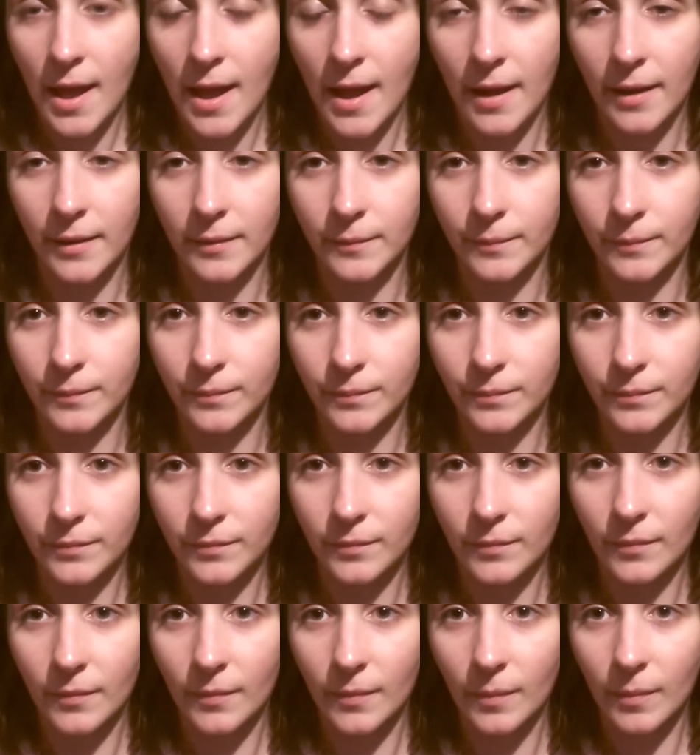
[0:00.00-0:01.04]

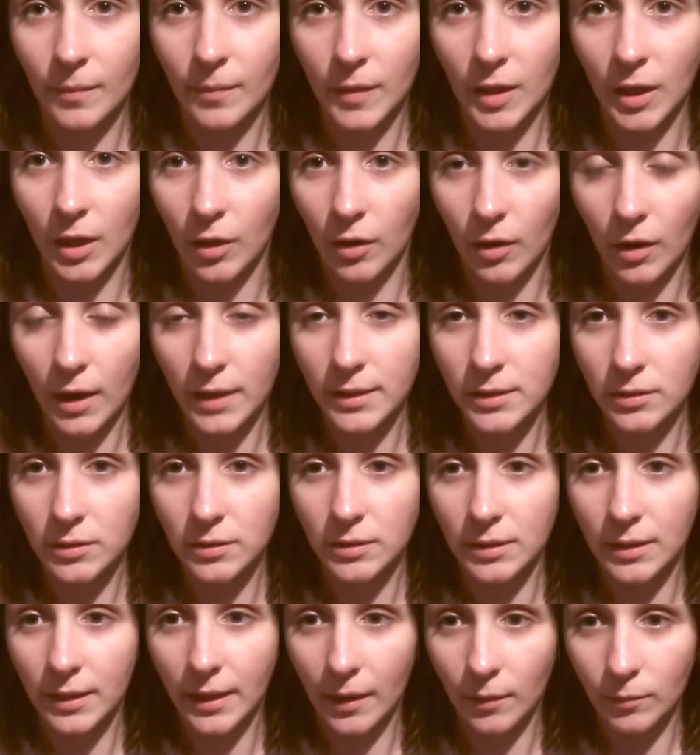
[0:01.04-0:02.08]
You know, I
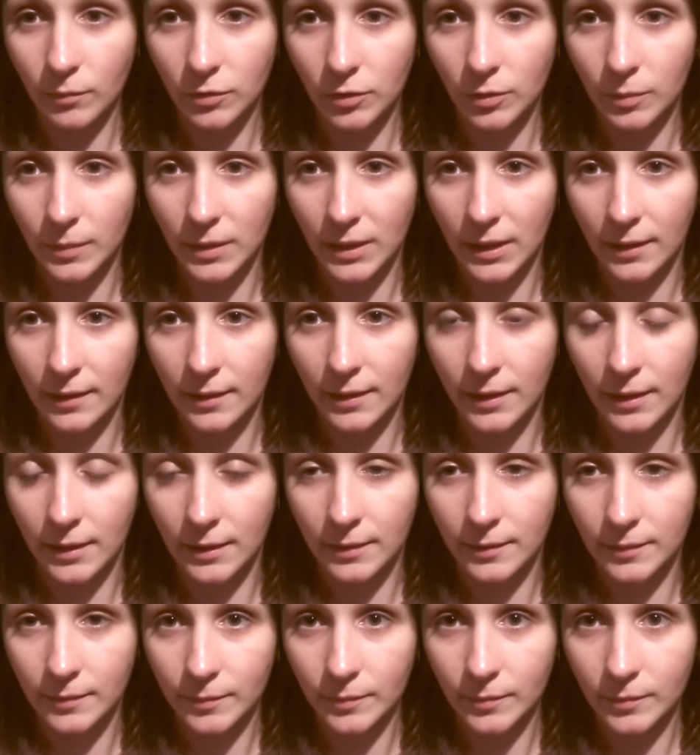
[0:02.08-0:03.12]
don't come from anything
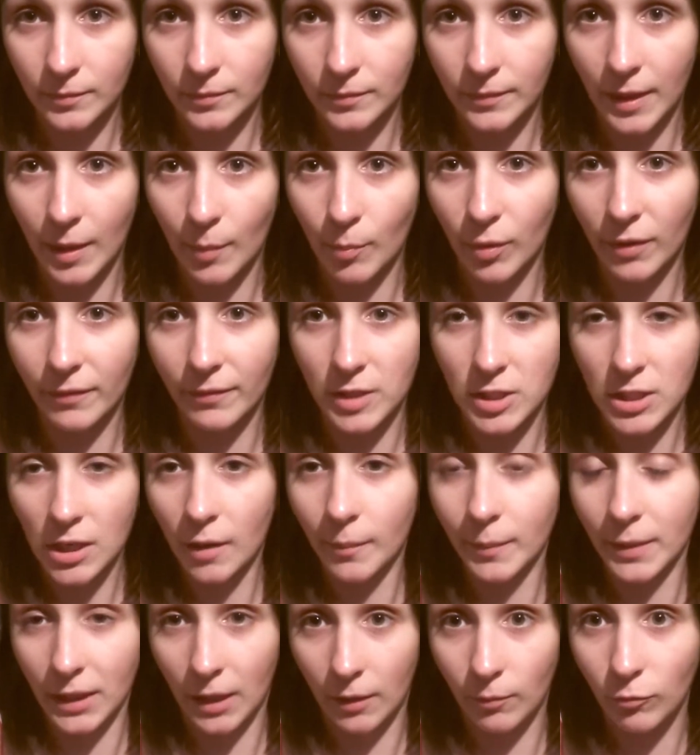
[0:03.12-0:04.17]
that privileged. I
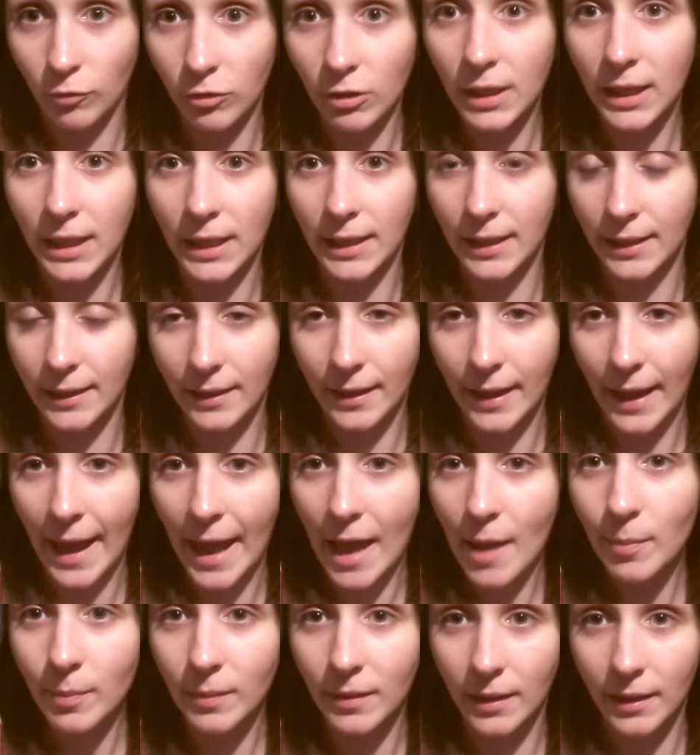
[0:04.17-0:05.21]
mean, I'm really
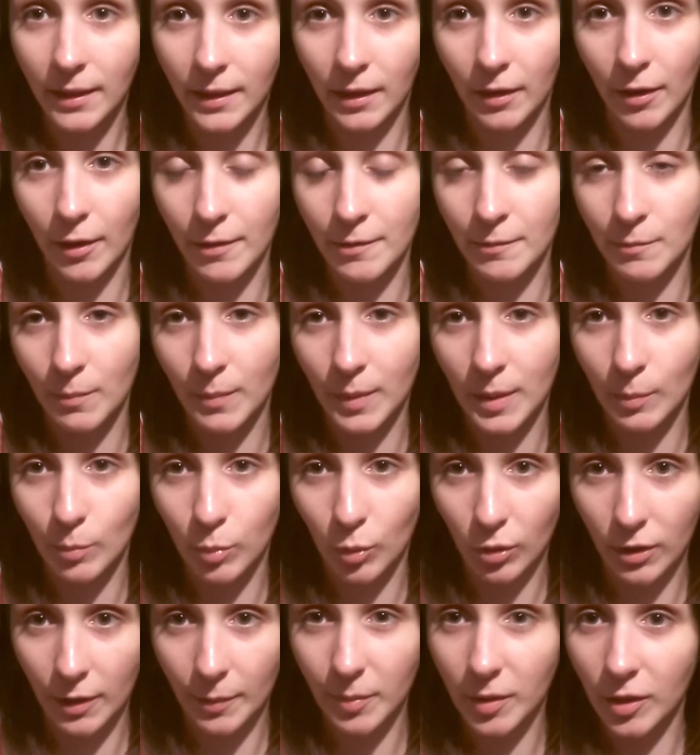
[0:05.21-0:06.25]
happy that I haven't been
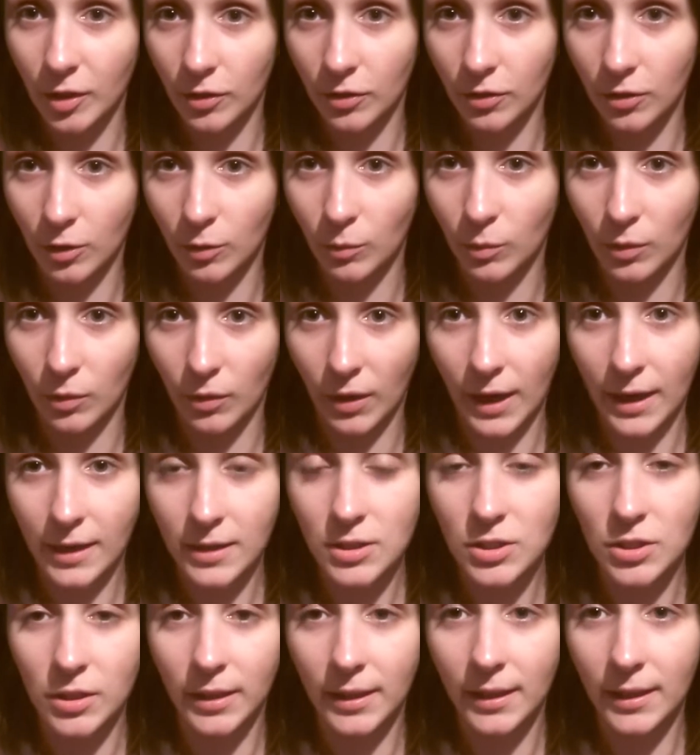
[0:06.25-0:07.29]
brought up in a third world
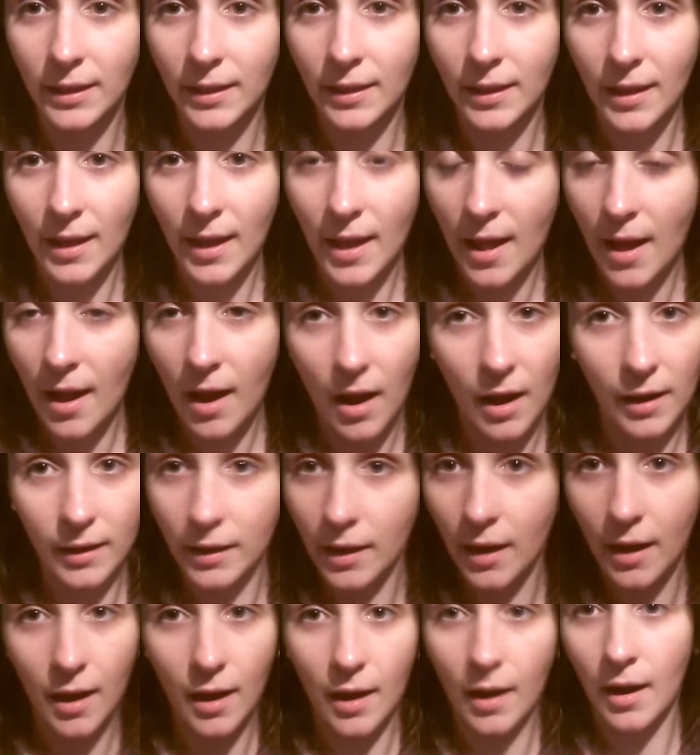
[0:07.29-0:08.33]
country. I
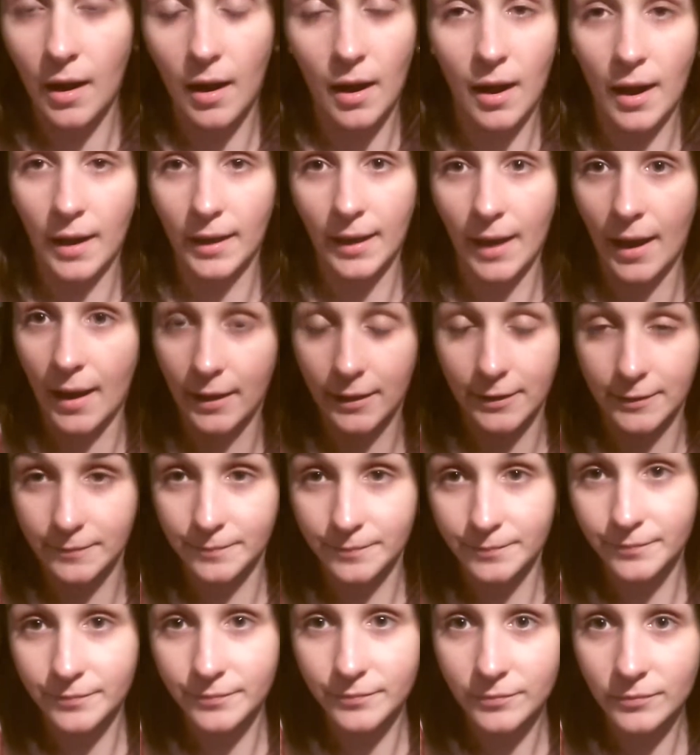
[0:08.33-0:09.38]

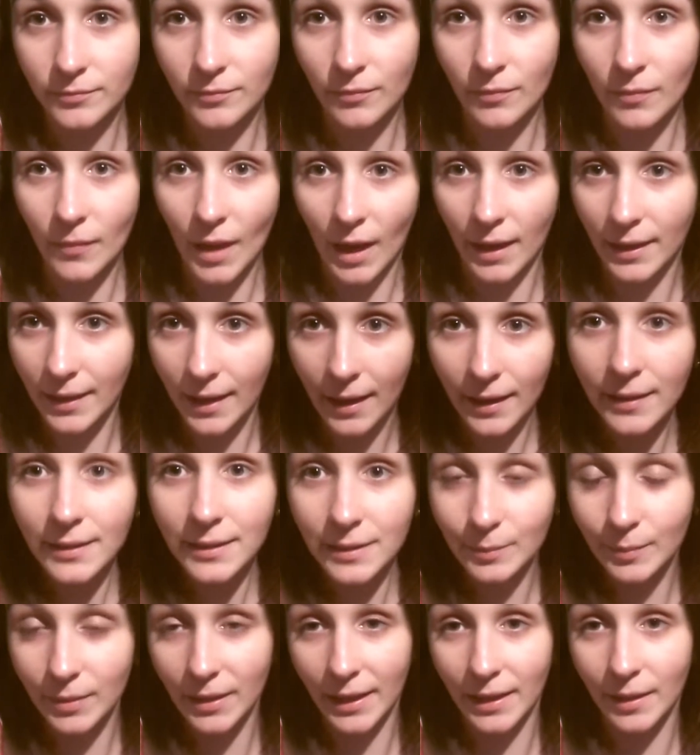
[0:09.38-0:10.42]
can't
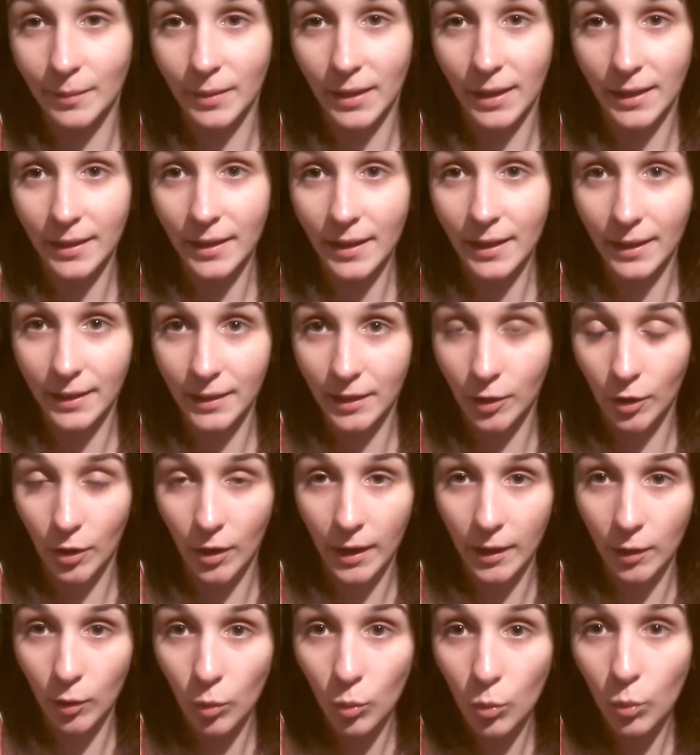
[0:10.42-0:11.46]
complain about that, you know,
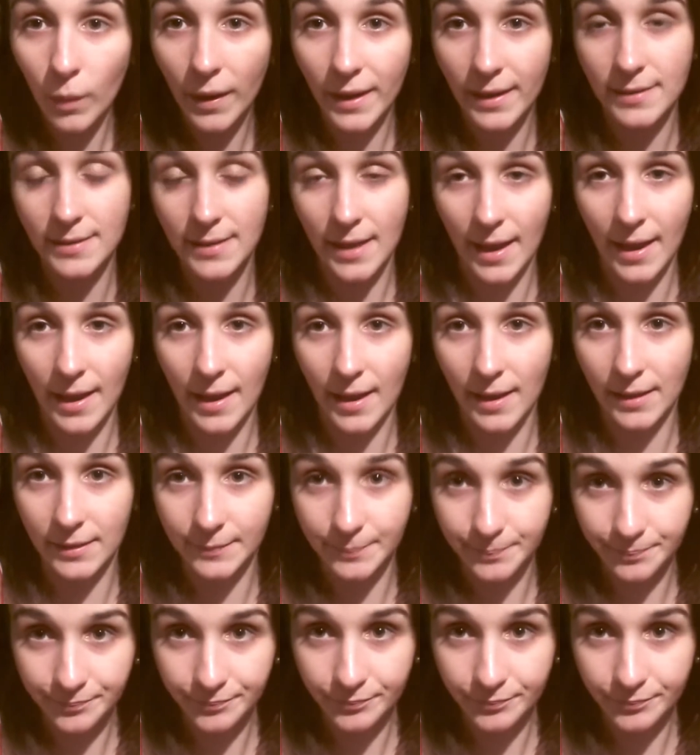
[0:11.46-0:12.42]
and always had